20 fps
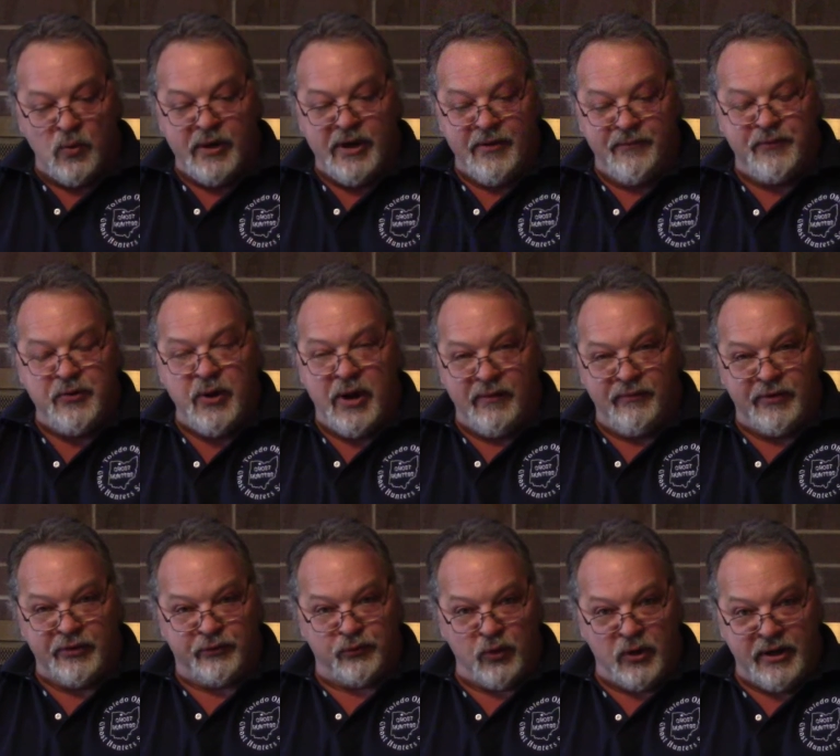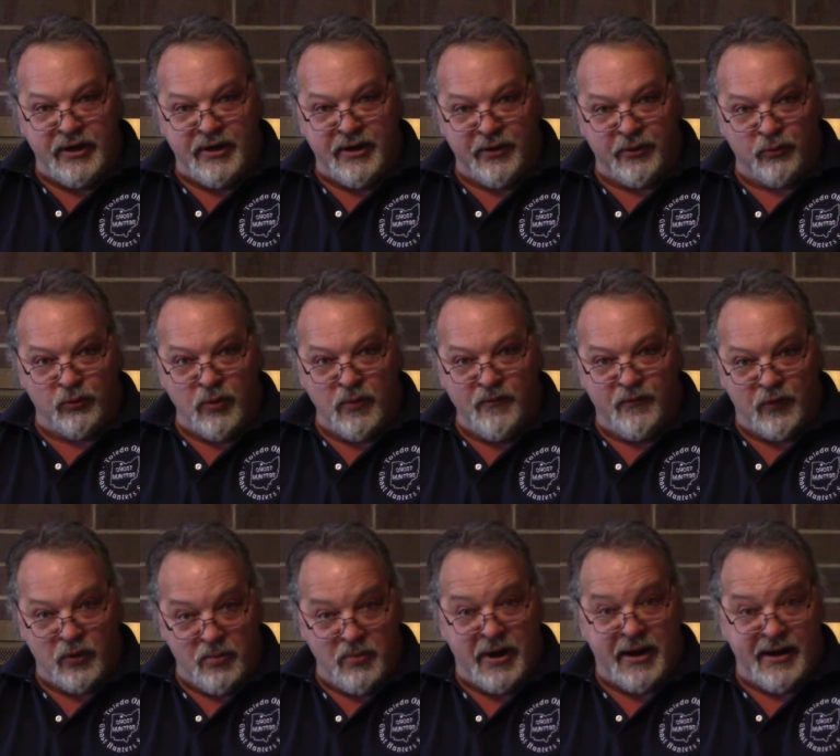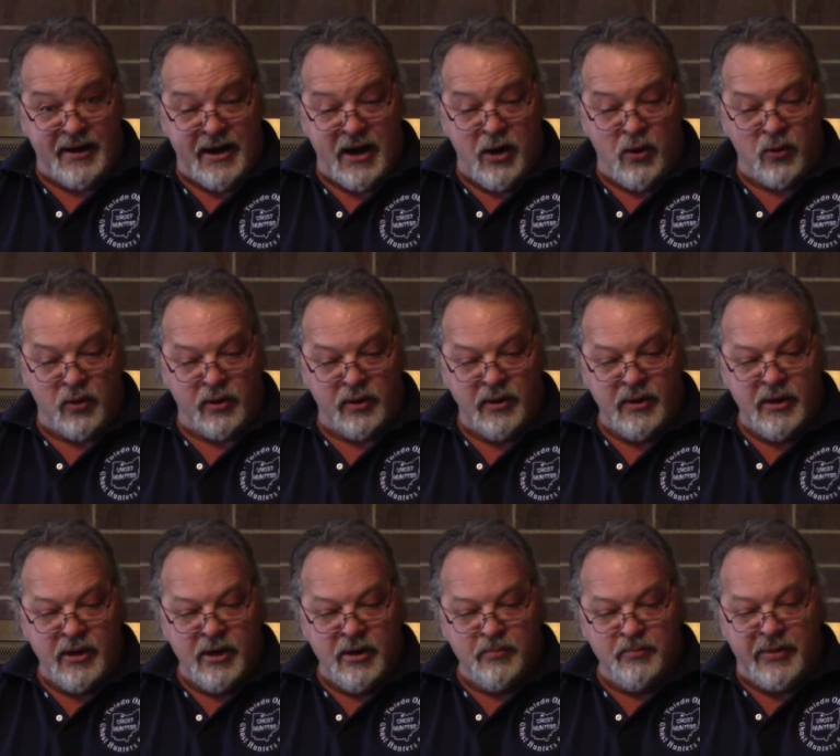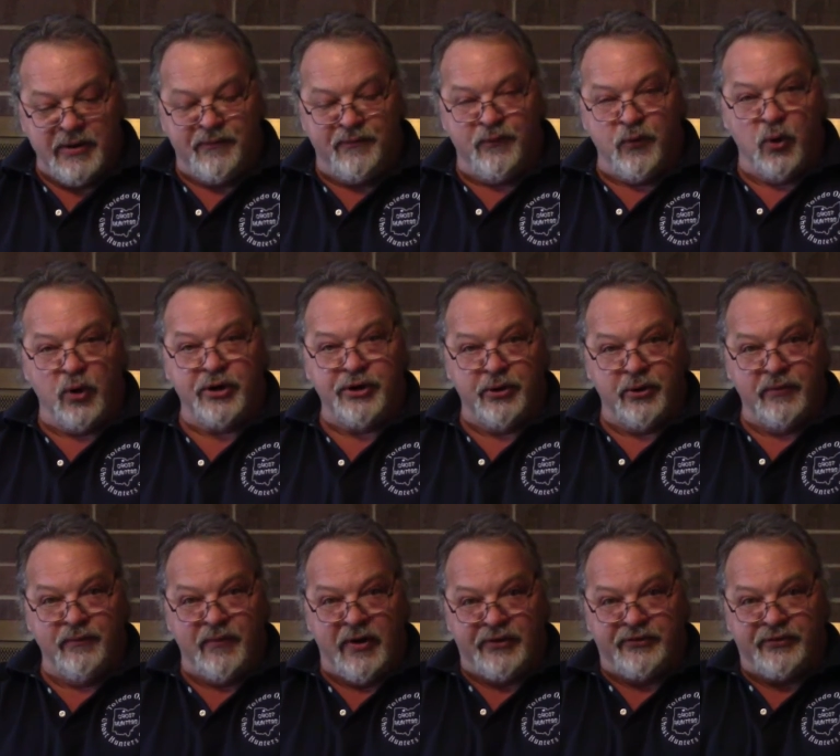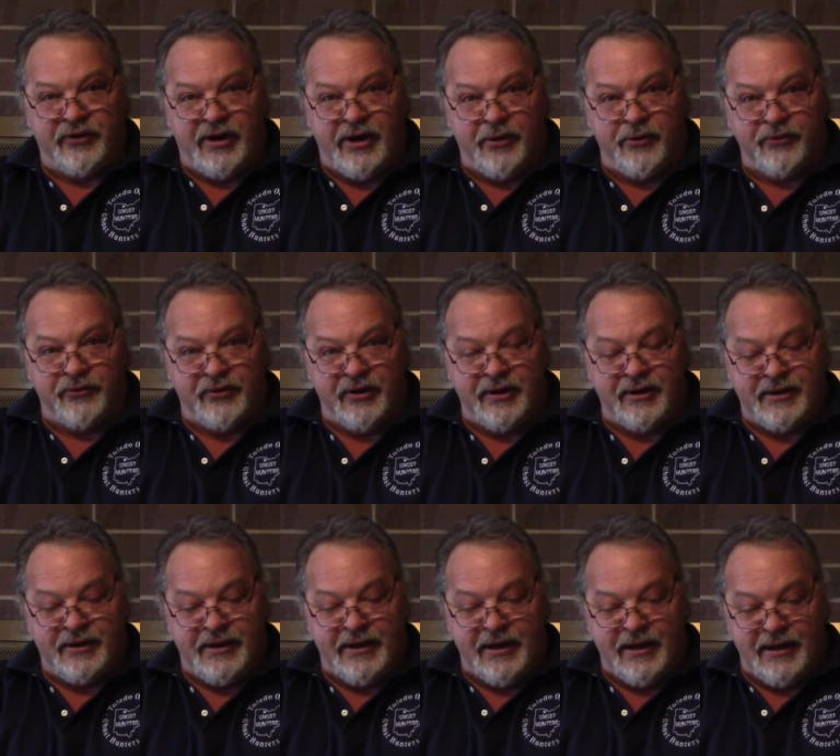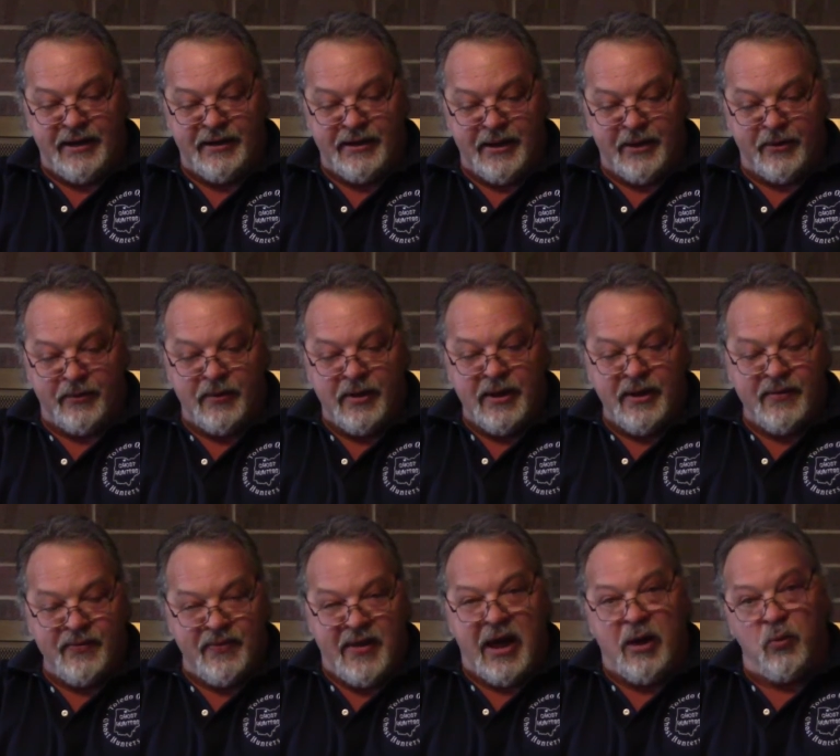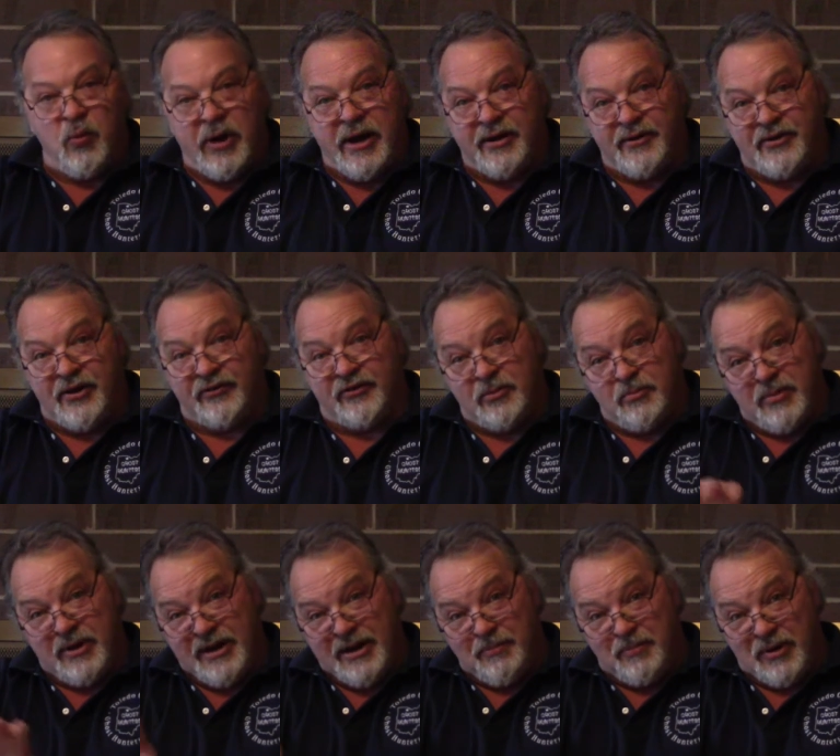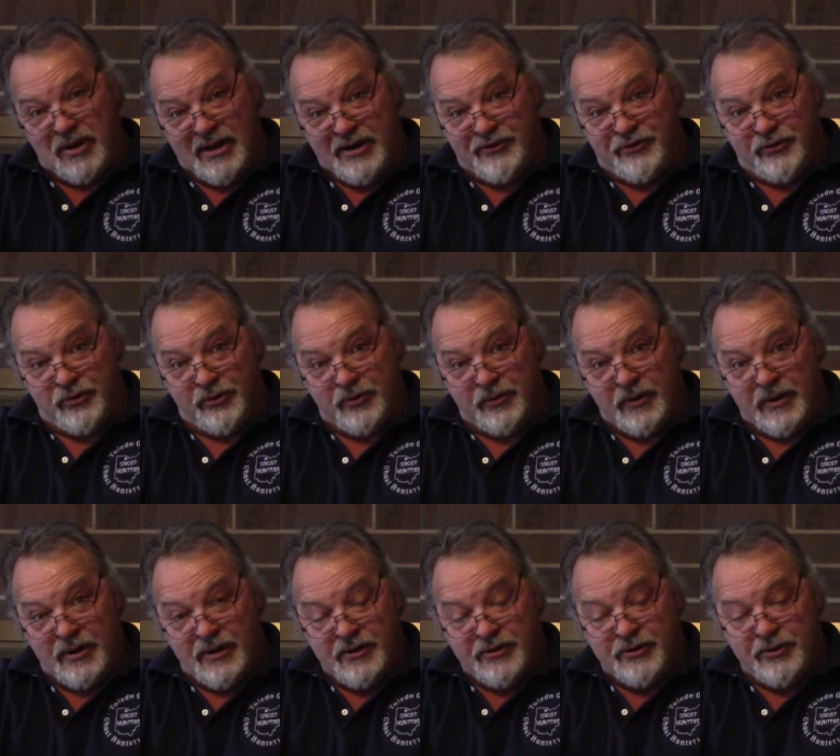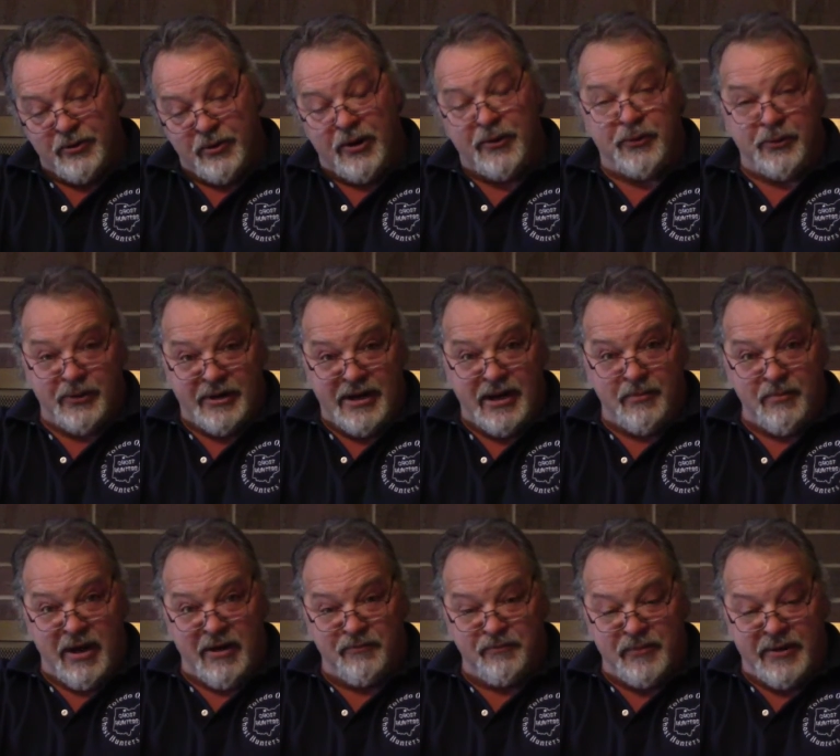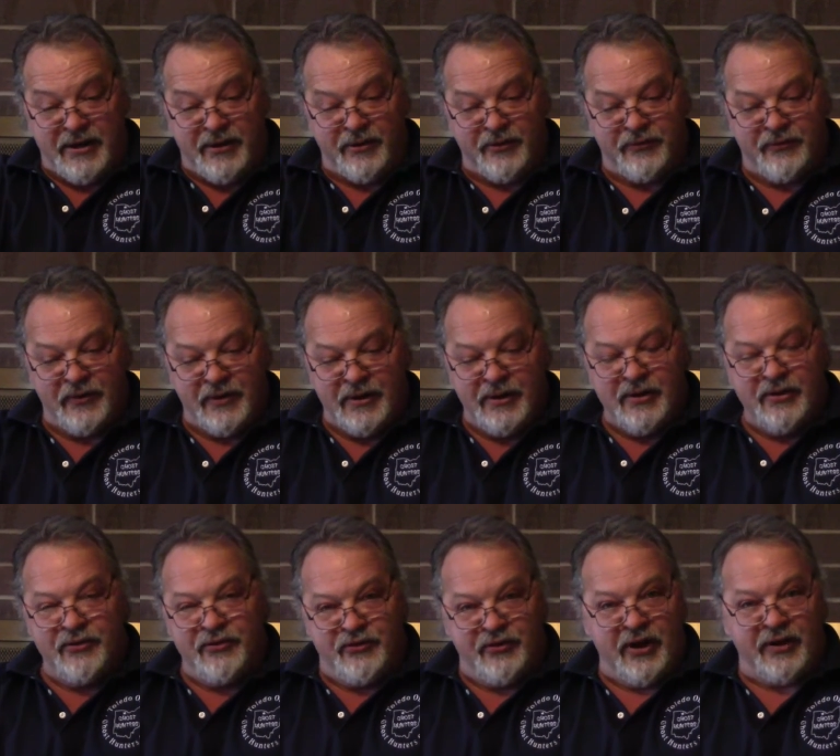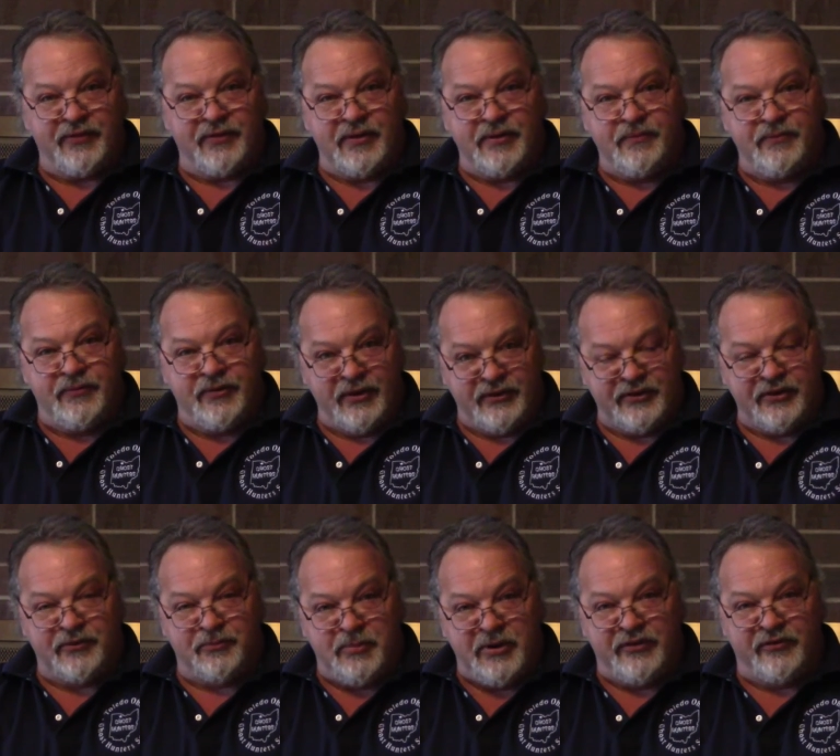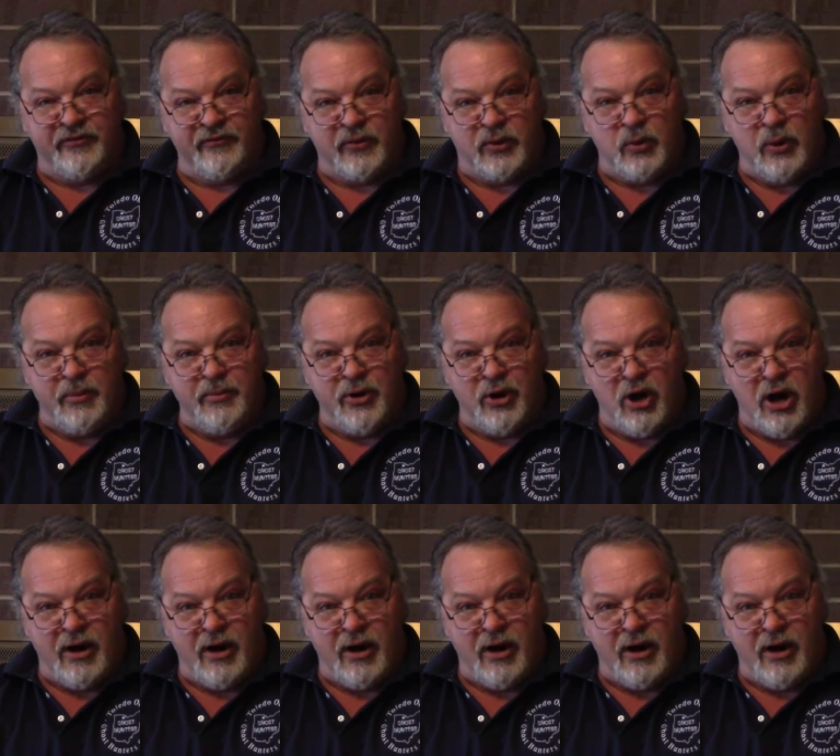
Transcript: if you have this running in a room for about an hour, before your investigators get in there, that way it doesn't manipulate your other EMF meters. Shut this piece of equipment